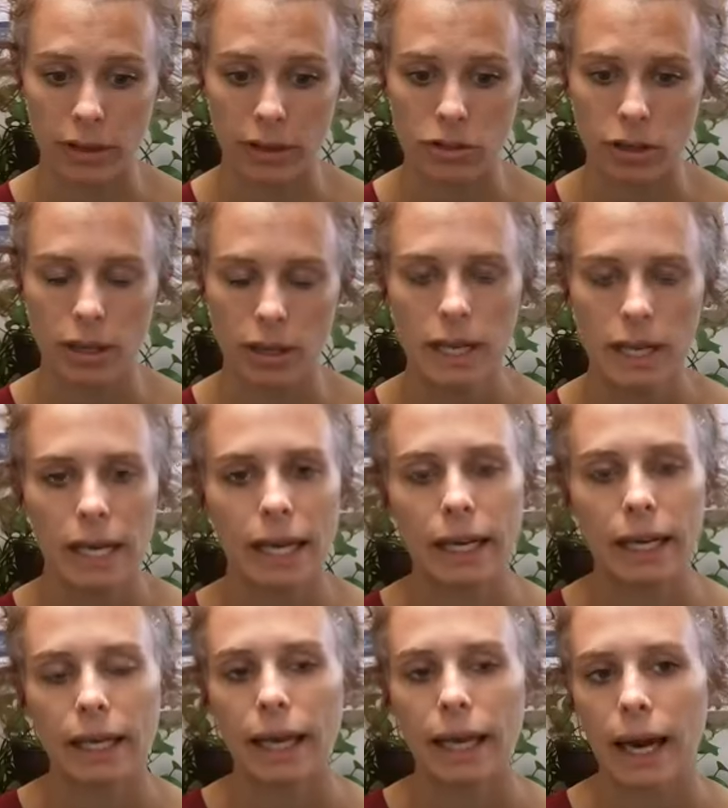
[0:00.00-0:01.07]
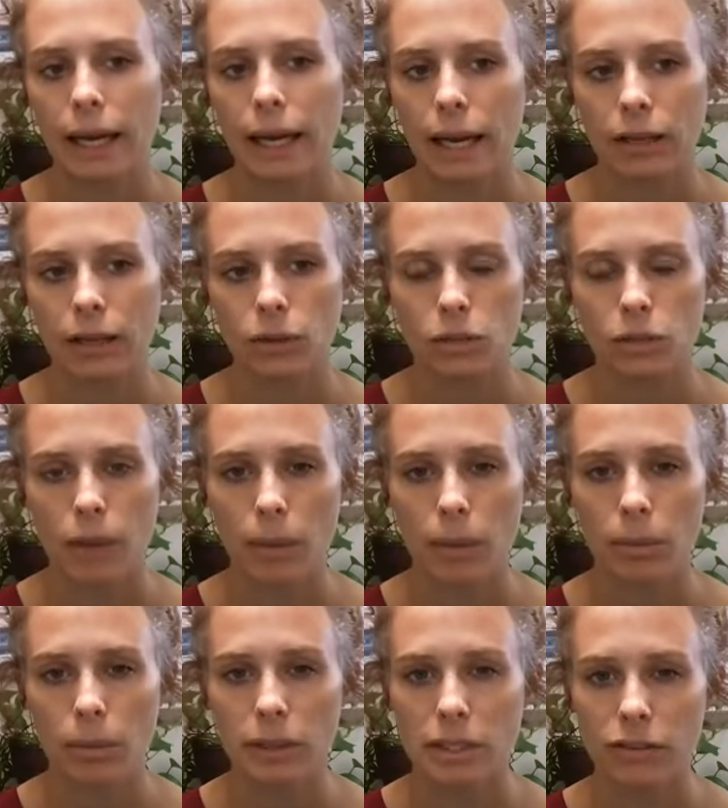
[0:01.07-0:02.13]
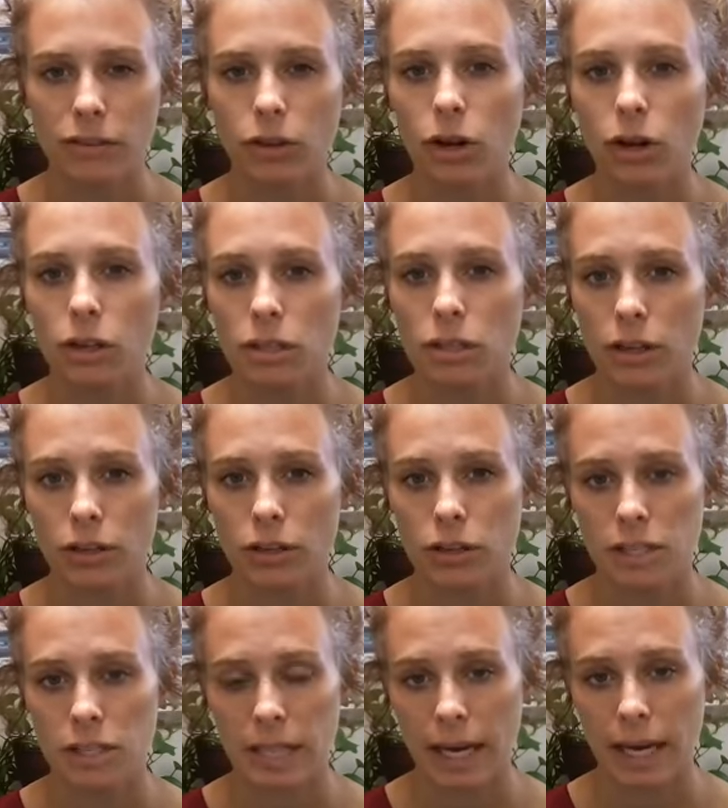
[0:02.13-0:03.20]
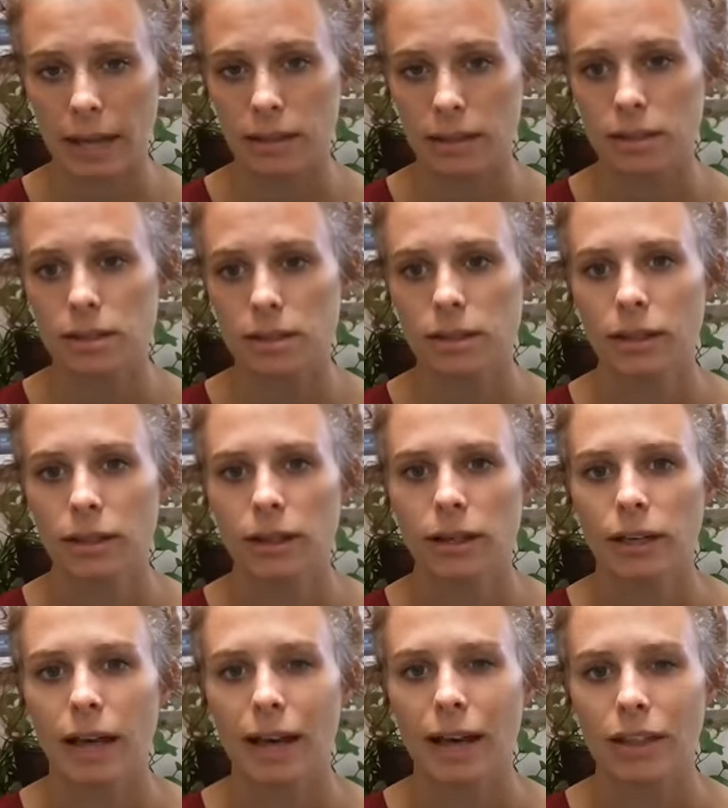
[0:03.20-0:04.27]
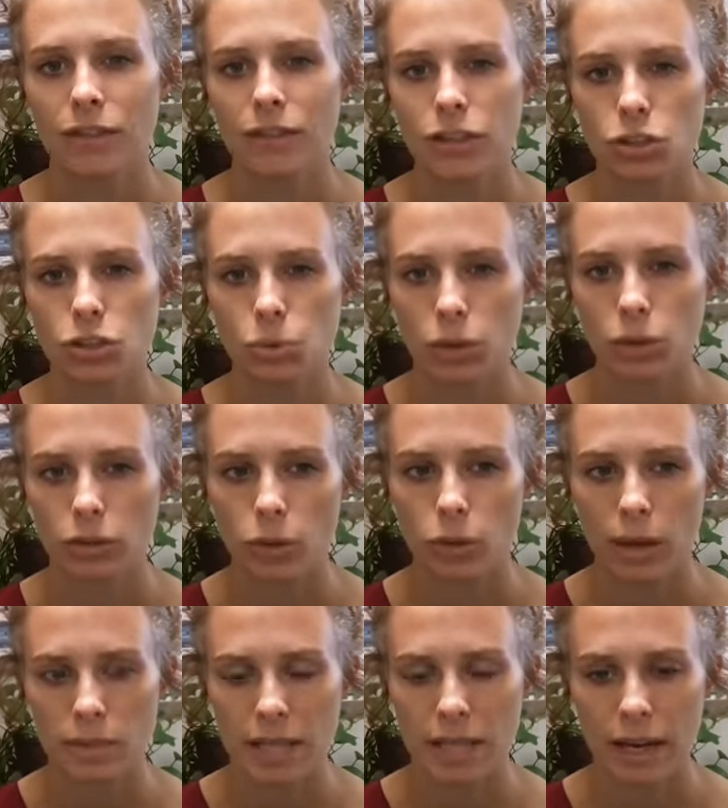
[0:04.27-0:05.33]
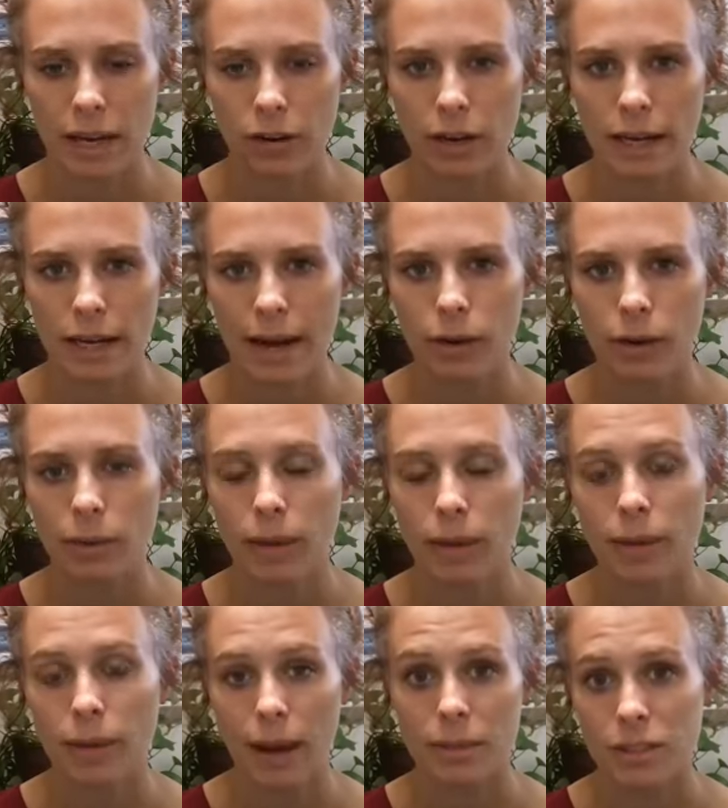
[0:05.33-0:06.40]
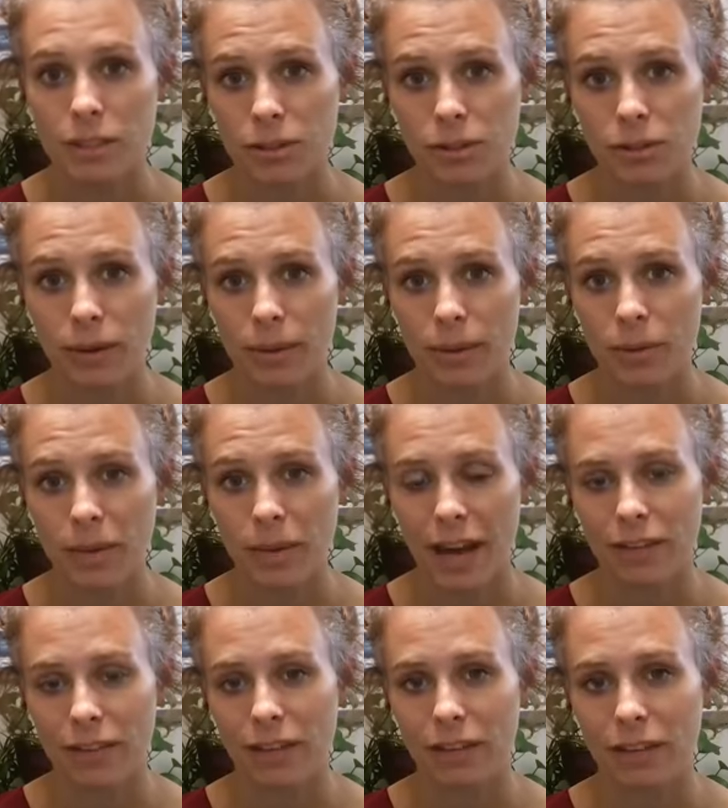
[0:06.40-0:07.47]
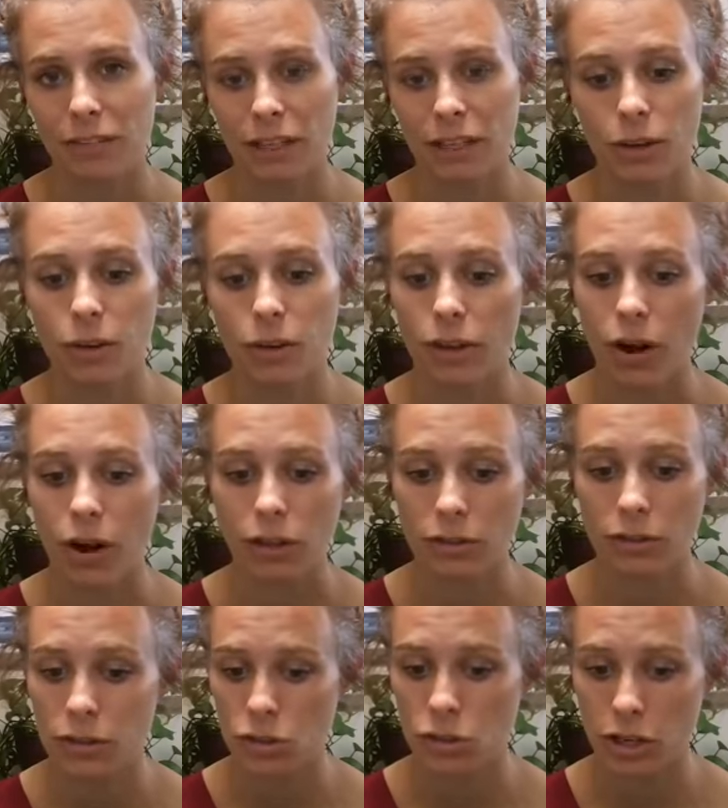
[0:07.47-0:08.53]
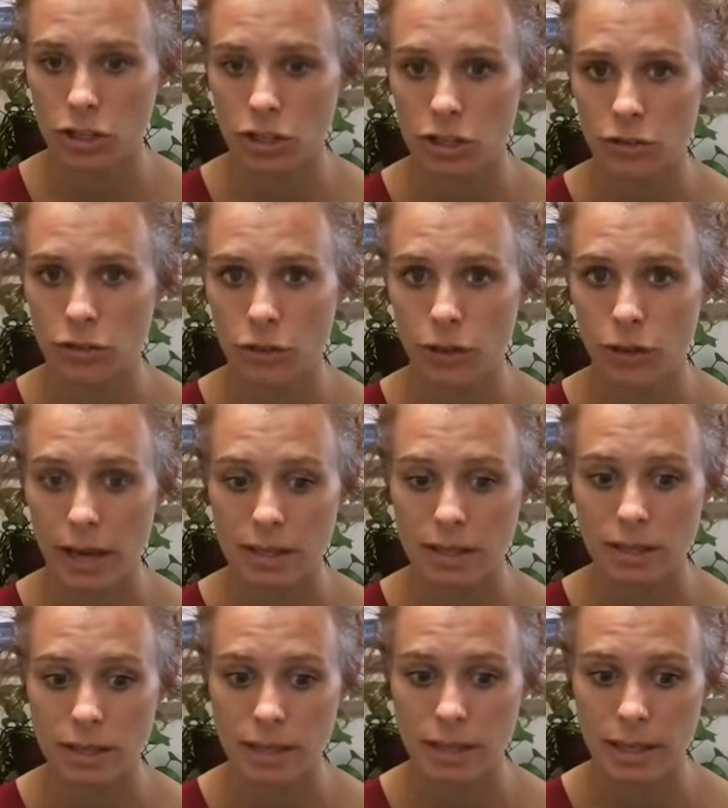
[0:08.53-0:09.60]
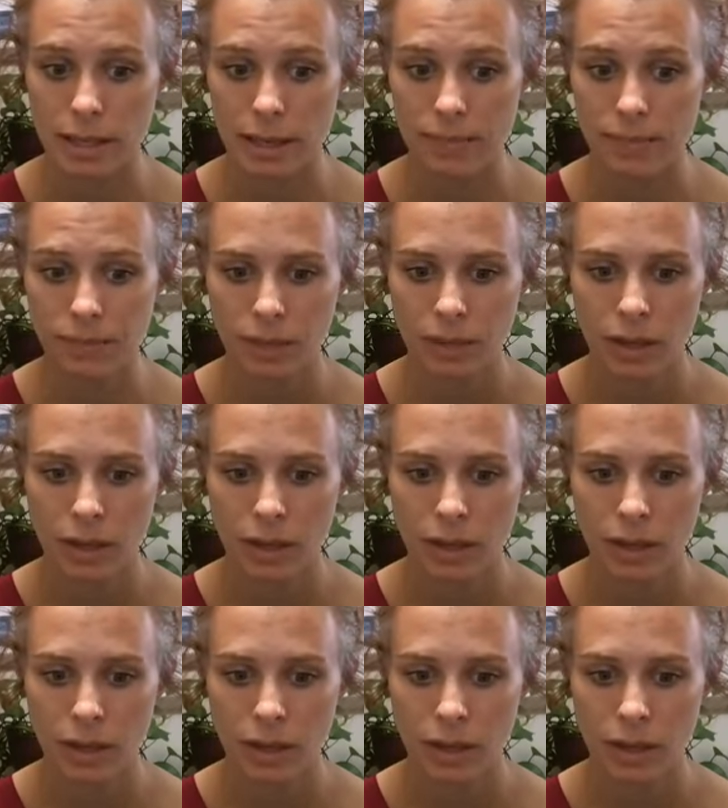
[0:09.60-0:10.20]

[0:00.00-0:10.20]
flexor. And again, I know it's probably difficult to understand kind of the visual of what I'm saying right now, but I promise you I will be having a video with all of the stretches for you guys to see.